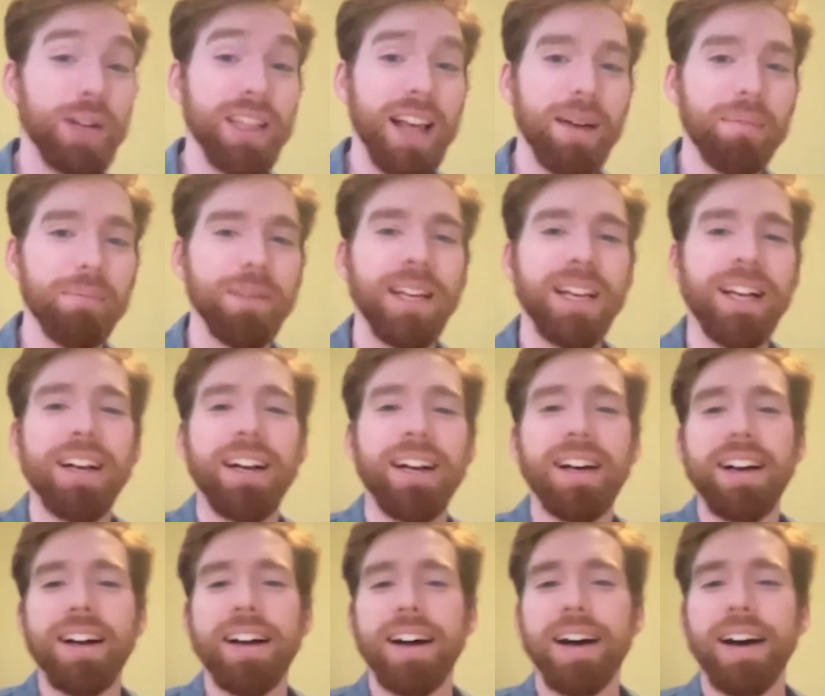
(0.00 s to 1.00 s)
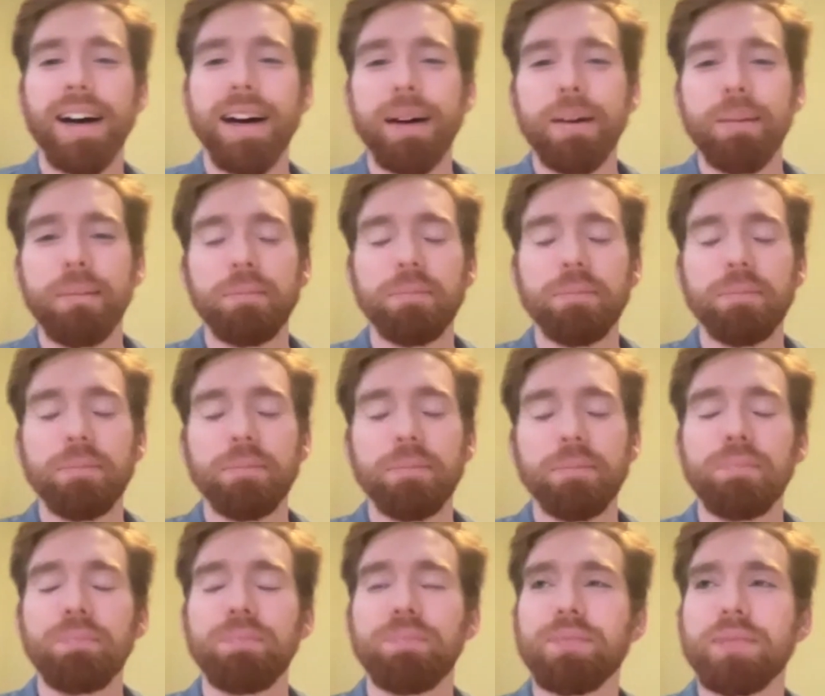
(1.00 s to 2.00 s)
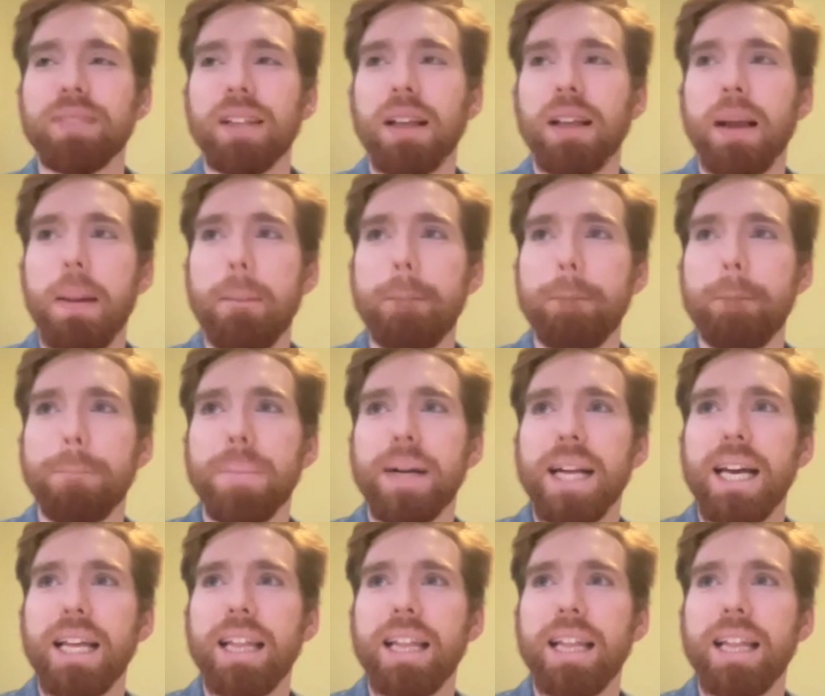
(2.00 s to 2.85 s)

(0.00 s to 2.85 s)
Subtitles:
them. Um, but